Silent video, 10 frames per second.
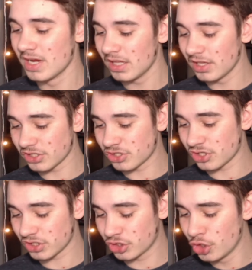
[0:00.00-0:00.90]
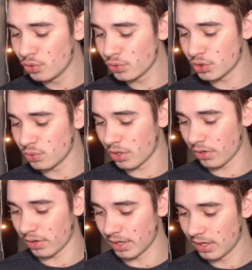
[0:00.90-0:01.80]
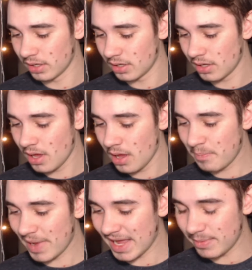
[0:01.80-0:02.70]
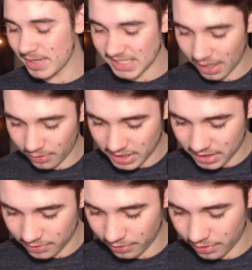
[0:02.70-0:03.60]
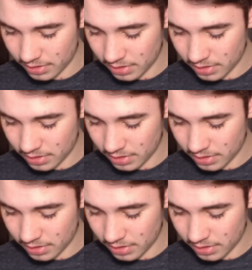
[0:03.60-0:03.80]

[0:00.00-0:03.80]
This is just too too good. Baby's out here.